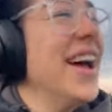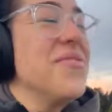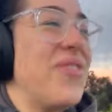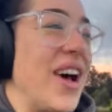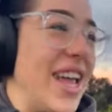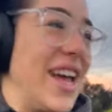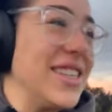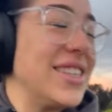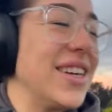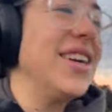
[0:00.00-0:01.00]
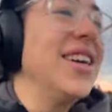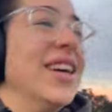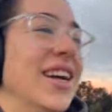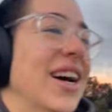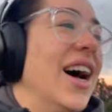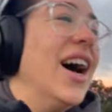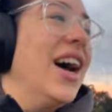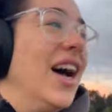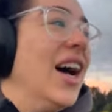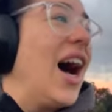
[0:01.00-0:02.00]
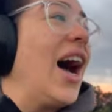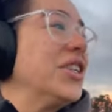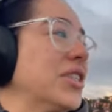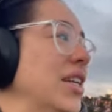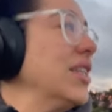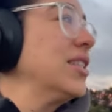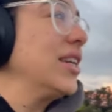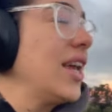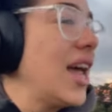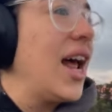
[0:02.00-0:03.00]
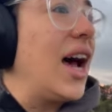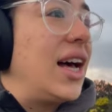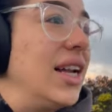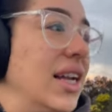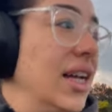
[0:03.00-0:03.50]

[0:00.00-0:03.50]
But yeah, so I just needed to get out.